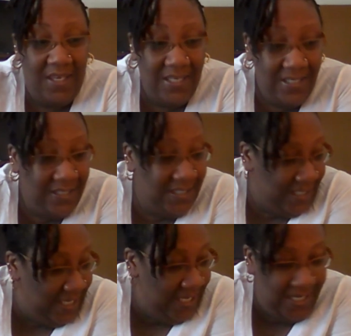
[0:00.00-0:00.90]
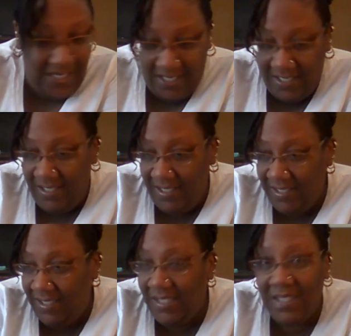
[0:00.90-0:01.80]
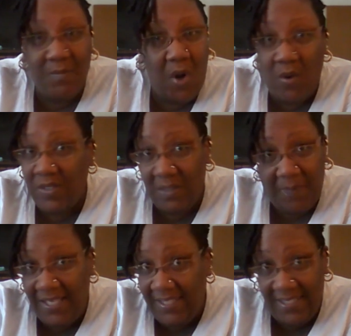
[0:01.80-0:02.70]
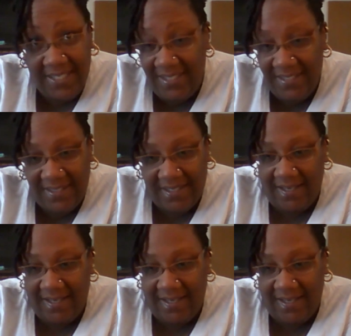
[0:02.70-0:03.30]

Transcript: is in small spaces.